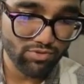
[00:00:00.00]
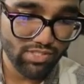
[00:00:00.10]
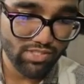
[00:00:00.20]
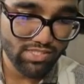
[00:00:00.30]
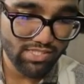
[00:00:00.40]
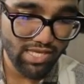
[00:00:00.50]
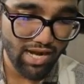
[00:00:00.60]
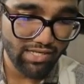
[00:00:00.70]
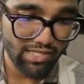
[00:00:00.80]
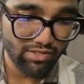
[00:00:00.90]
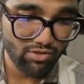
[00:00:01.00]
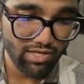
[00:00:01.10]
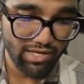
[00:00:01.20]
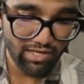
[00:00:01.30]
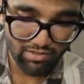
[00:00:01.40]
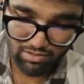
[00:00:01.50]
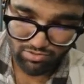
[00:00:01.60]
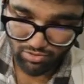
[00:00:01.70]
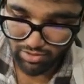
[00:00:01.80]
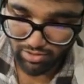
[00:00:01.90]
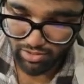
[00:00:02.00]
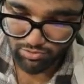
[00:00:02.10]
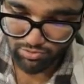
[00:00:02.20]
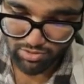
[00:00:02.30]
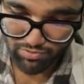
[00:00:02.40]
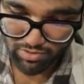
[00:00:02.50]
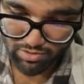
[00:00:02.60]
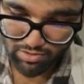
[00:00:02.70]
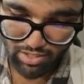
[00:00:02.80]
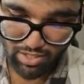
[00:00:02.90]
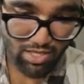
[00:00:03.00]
So this is the arteriole. Sorry, I'll use a different this thing.